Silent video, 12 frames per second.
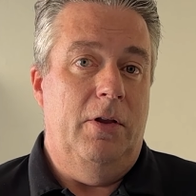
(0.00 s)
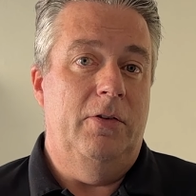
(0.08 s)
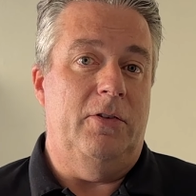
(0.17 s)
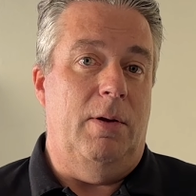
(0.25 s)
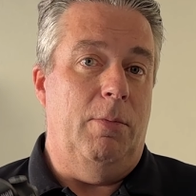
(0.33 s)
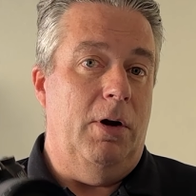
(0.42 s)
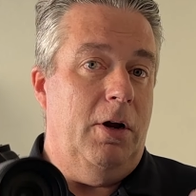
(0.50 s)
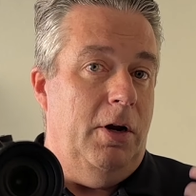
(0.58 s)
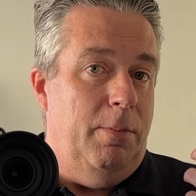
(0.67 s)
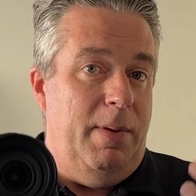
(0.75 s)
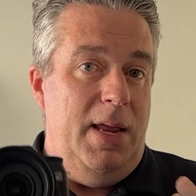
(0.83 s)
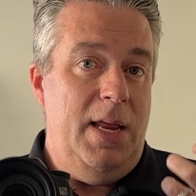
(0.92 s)
Some are going to
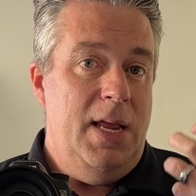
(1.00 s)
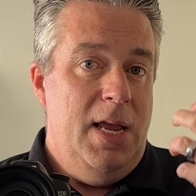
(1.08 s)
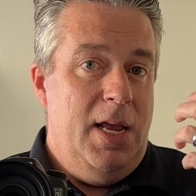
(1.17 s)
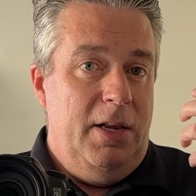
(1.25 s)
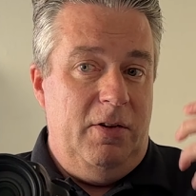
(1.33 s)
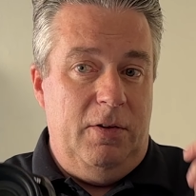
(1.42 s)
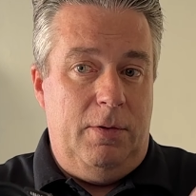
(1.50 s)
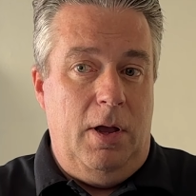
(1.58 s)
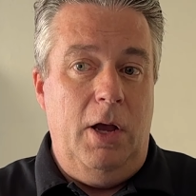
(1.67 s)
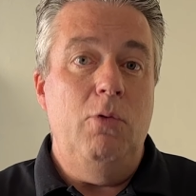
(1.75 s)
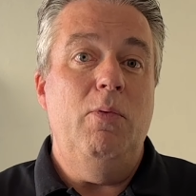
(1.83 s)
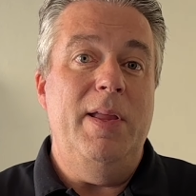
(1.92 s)
be just
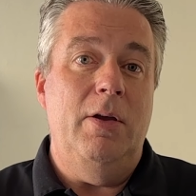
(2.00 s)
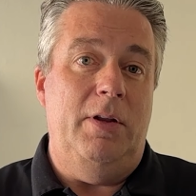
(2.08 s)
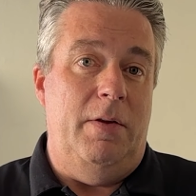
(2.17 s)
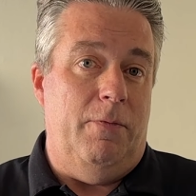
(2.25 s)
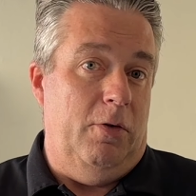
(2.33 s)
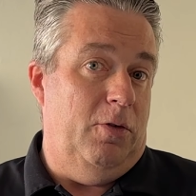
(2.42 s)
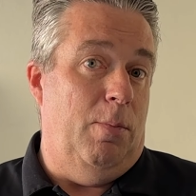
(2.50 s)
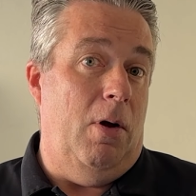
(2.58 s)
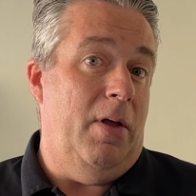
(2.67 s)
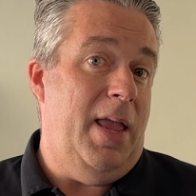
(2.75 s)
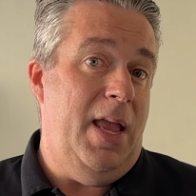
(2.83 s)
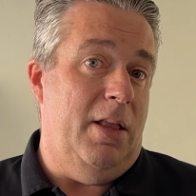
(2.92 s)
unwieldy for small
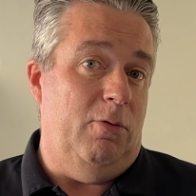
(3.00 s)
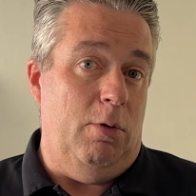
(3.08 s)
hands,